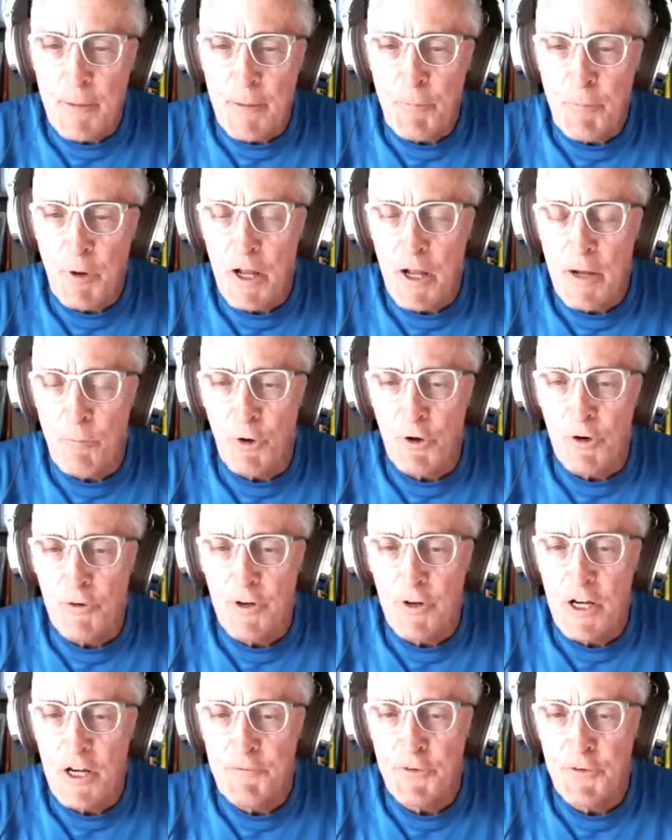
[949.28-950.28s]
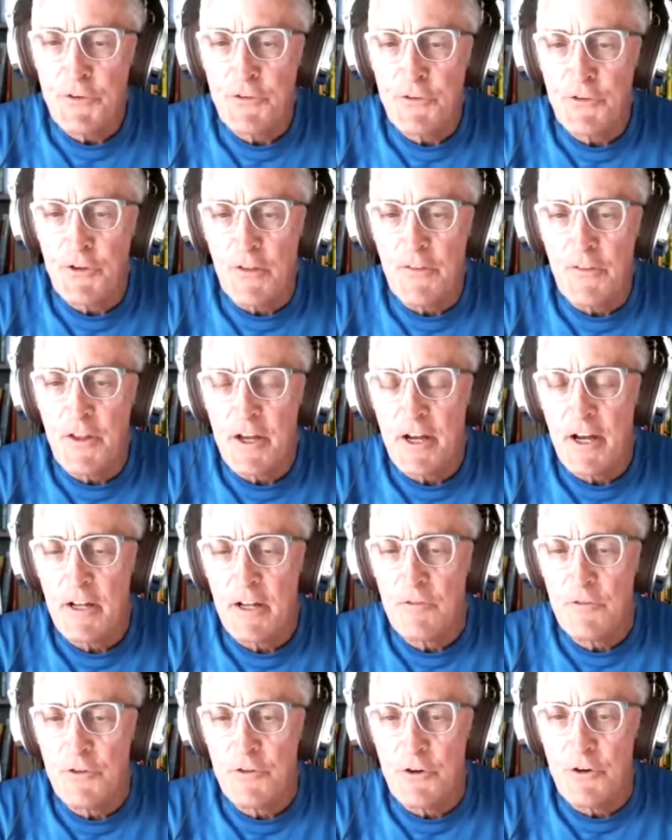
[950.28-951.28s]
I put a lot more emphasis on
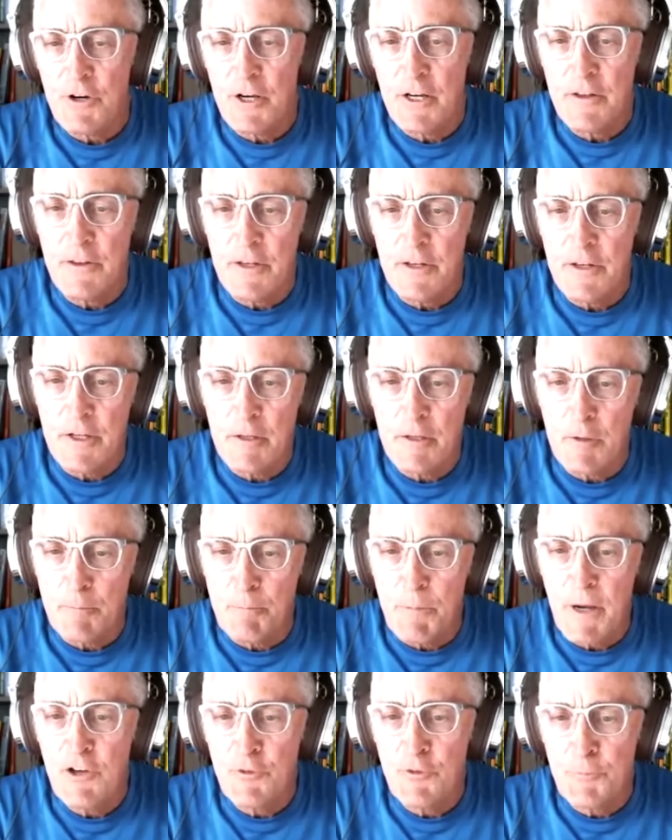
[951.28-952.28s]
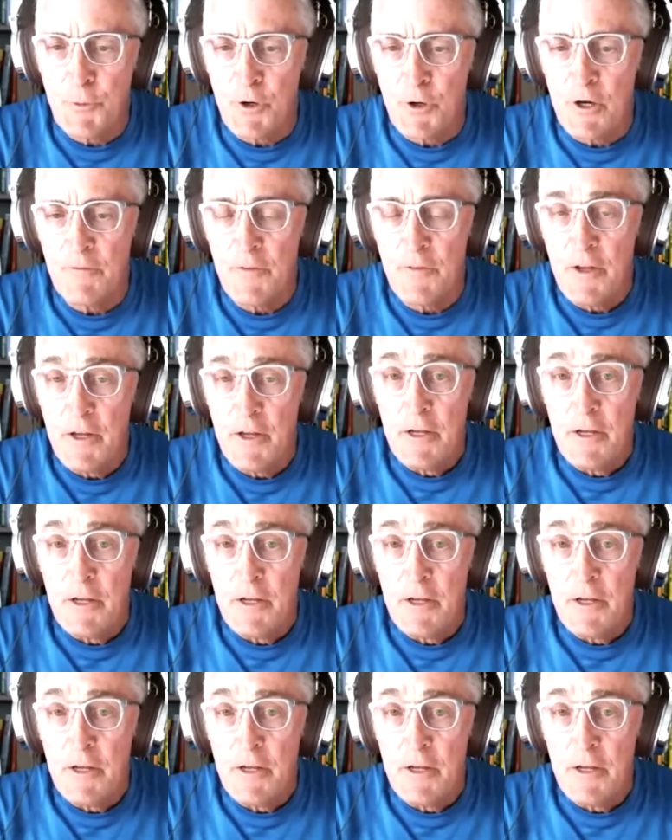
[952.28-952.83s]
that during the the base period.